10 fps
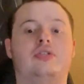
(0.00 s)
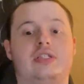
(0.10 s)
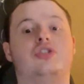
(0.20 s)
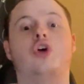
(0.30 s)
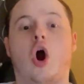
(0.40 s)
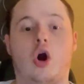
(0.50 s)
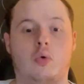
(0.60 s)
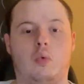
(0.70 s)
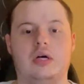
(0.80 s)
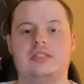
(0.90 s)
since Tar
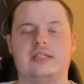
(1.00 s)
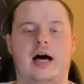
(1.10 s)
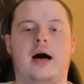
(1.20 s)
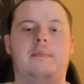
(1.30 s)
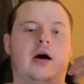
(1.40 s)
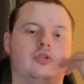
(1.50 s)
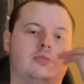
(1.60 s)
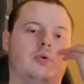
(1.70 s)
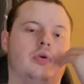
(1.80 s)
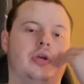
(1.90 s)
was
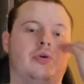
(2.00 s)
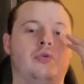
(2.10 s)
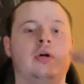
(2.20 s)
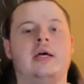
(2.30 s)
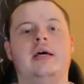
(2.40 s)
eligible here.